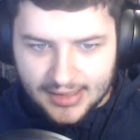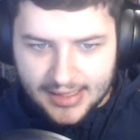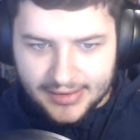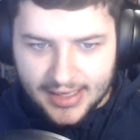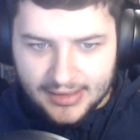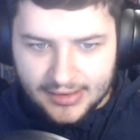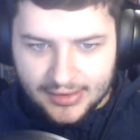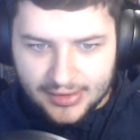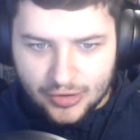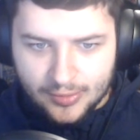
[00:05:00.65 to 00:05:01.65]
and then
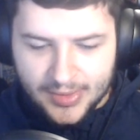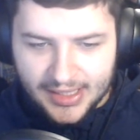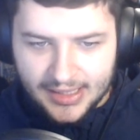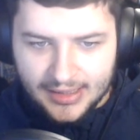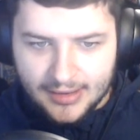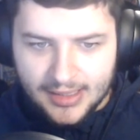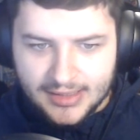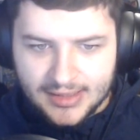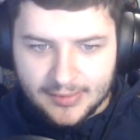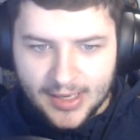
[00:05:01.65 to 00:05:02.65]
the number here
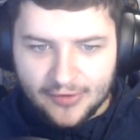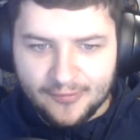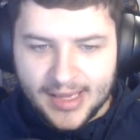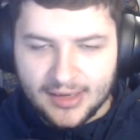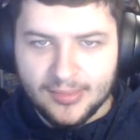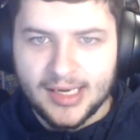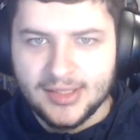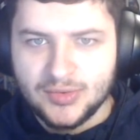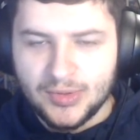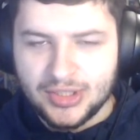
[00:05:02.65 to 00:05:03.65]
is the amount of
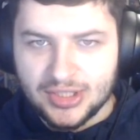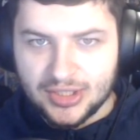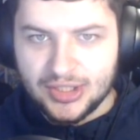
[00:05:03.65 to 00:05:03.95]
megabytes which